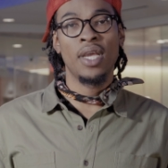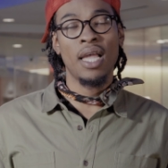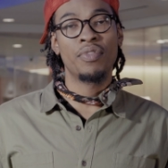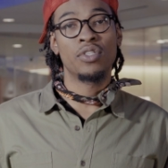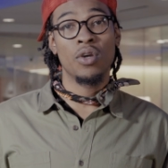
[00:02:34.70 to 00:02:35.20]
Check
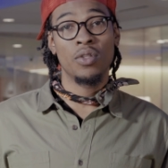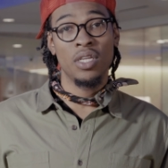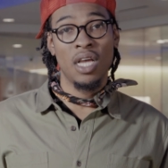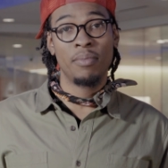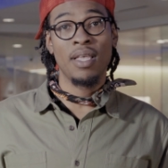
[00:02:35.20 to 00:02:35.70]
out this
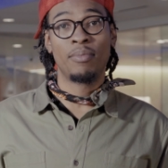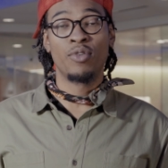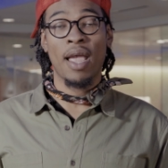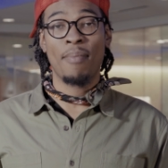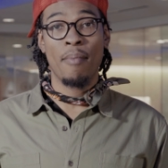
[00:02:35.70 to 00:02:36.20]
early dubstep
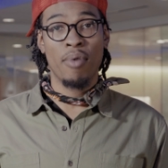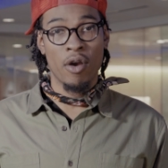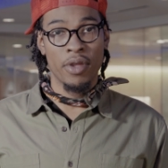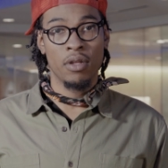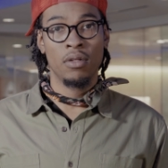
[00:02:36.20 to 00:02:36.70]
track by
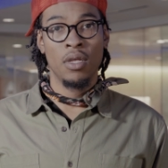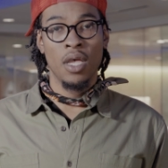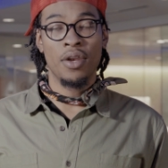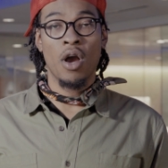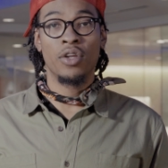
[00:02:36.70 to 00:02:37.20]
Burial,
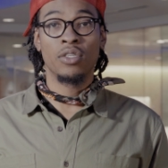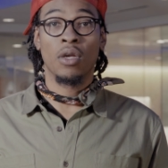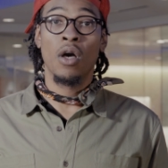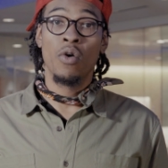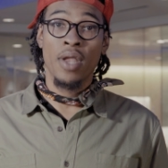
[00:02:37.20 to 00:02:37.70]
an artist
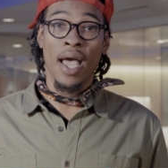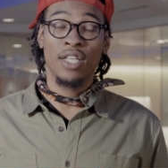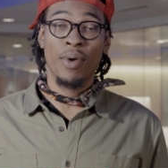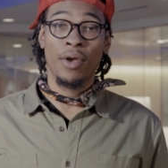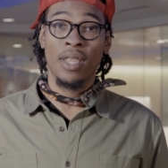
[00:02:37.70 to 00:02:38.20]
on Code
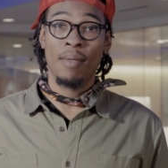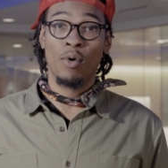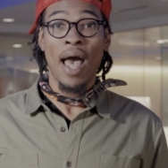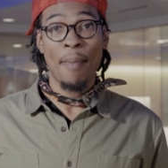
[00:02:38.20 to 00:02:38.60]
9's record label